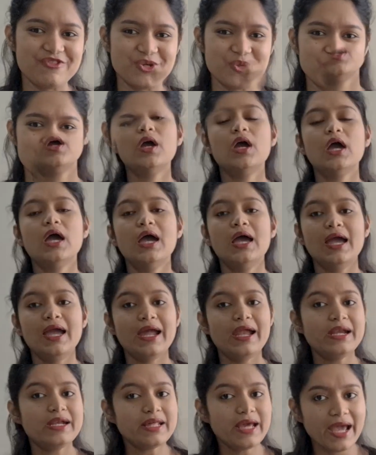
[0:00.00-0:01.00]
you.
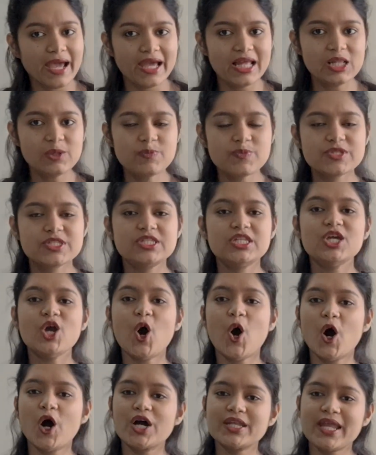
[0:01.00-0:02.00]
It helps the
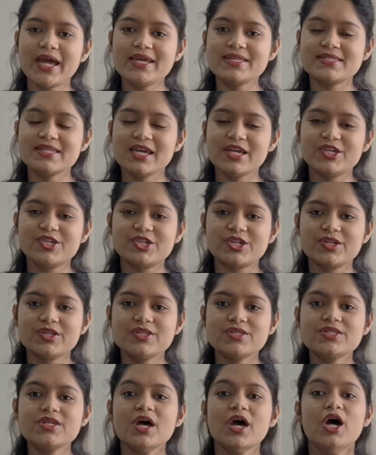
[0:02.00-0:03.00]

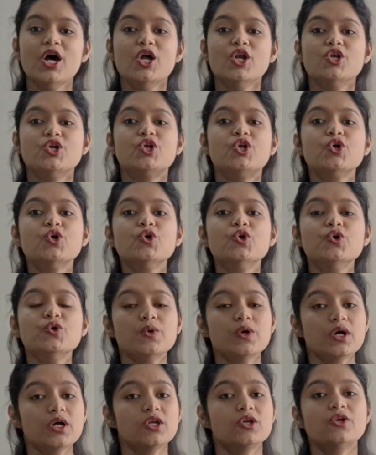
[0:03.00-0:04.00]
organizations to,
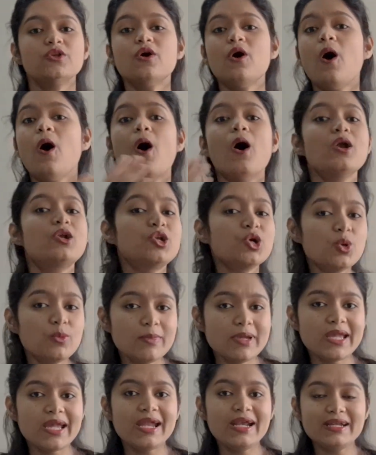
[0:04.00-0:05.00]
you know,
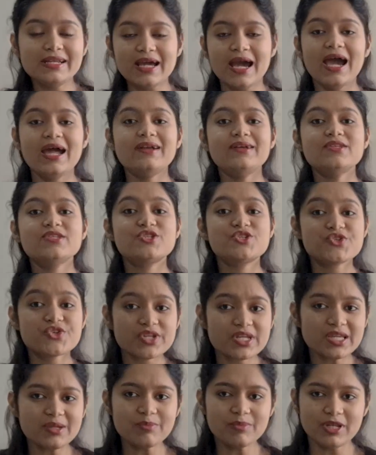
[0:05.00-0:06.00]
automate and
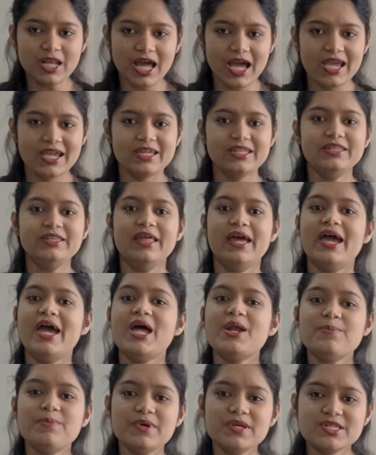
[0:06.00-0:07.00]
streamline
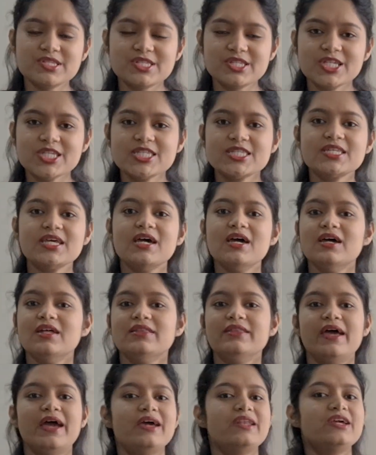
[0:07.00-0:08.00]
their business,
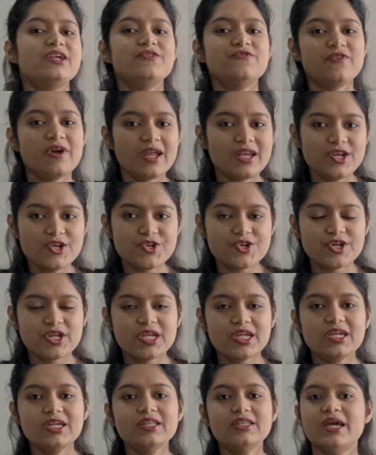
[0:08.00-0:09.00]
their
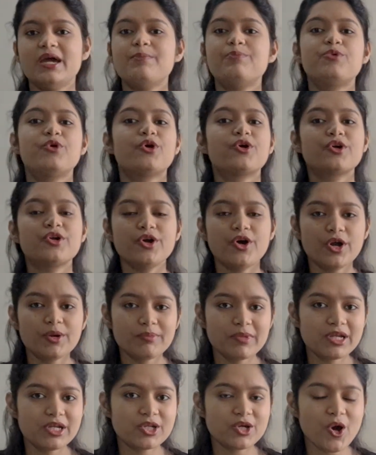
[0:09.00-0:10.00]
inventory, their
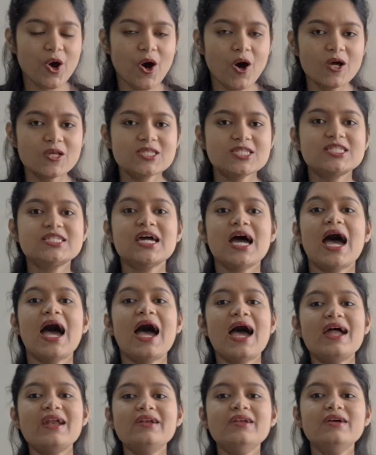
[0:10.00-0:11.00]
procurement cost,
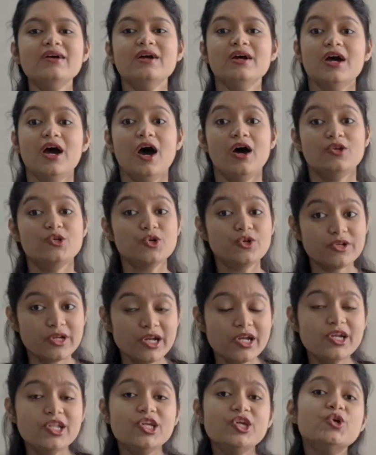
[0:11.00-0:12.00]
and to
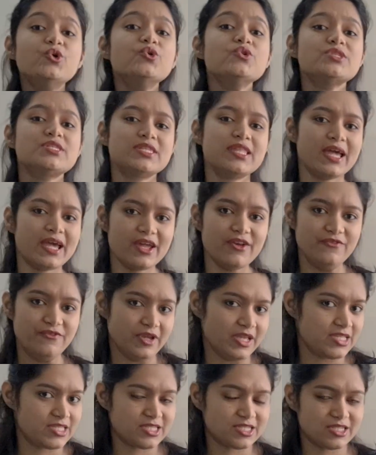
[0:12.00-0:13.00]
reduce their
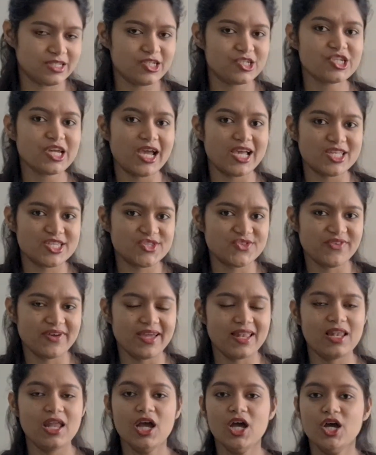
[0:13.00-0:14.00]
wastage as
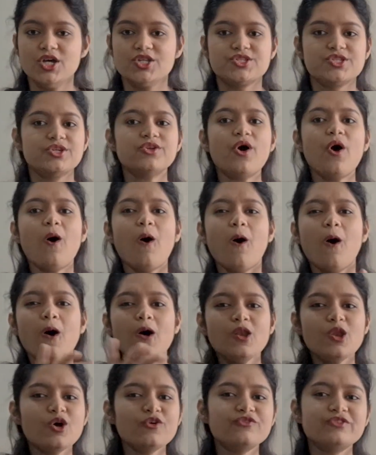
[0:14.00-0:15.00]
well. So, you know,
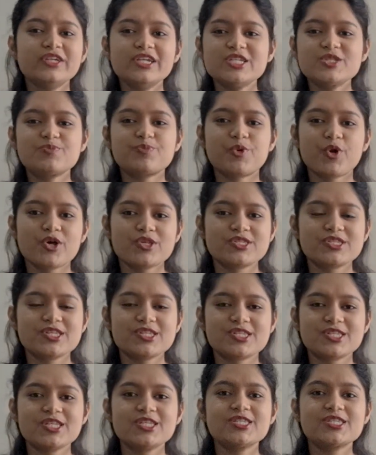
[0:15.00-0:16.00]
all of these
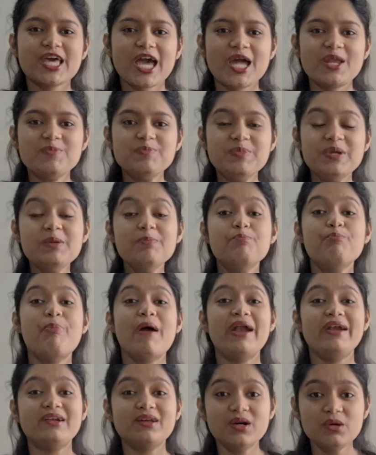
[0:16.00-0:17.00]
processes can be
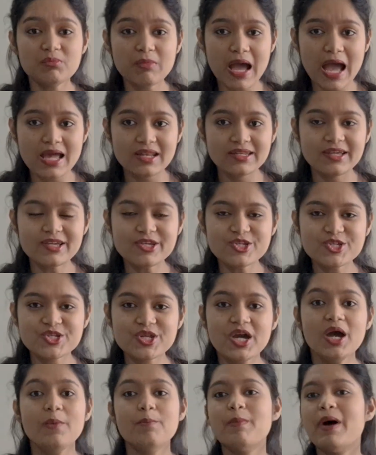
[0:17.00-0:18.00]
better managed
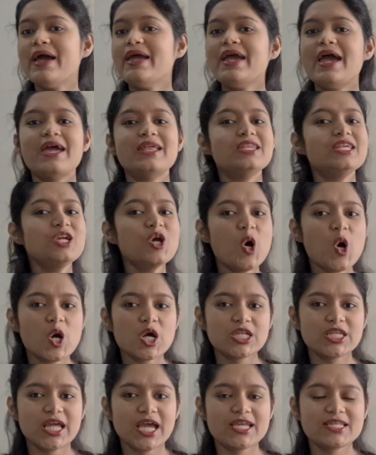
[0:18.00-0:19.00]
by any
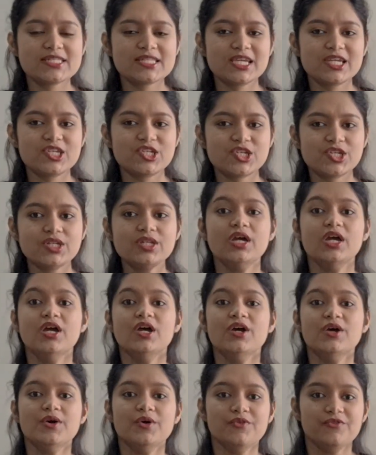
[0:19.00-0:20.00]
organization
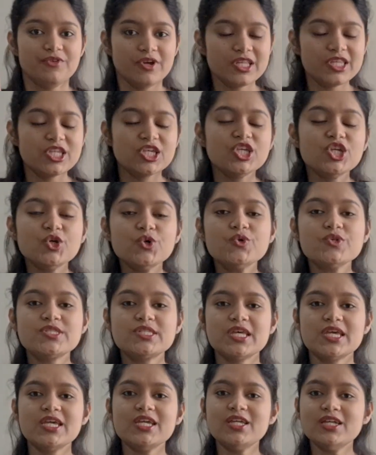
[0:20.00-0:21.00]
with
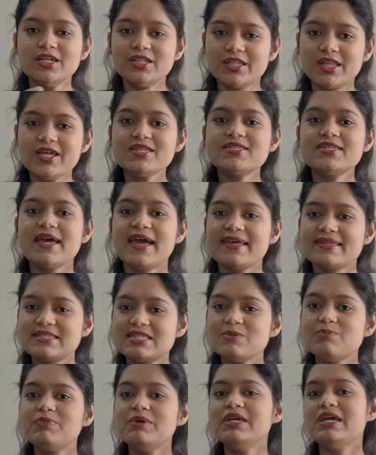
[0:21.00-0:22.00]
using this
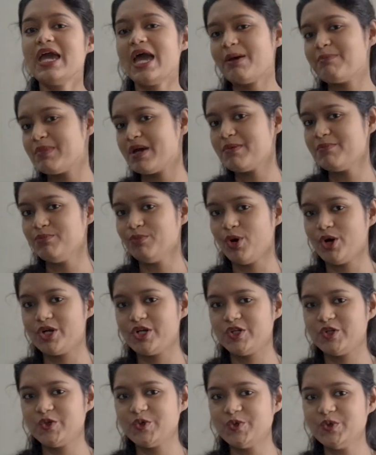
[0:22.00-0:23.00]
SAP MM
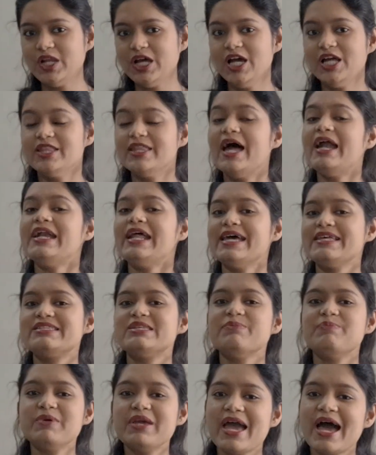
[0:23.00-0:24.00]
module that
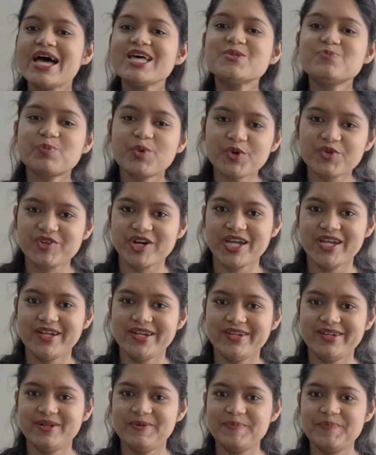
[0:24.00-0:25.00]
SAP has
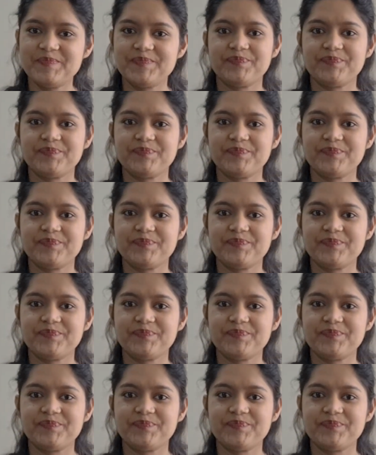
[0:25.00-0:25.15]
provided.